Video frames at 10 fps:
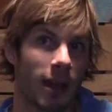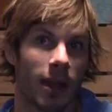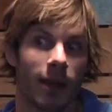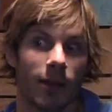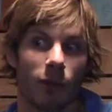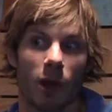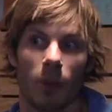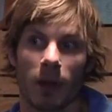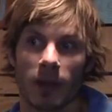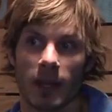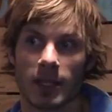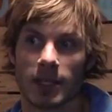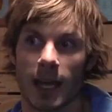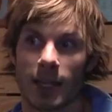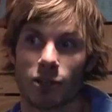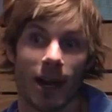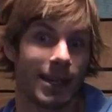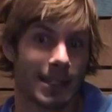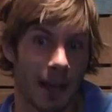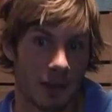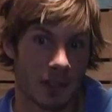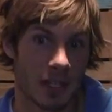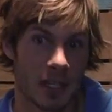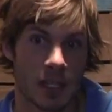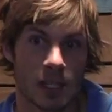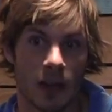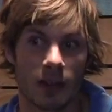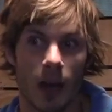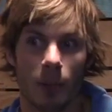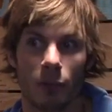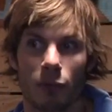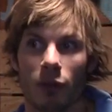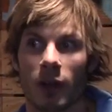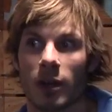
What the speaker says: and developing this and trying to sell skis on top of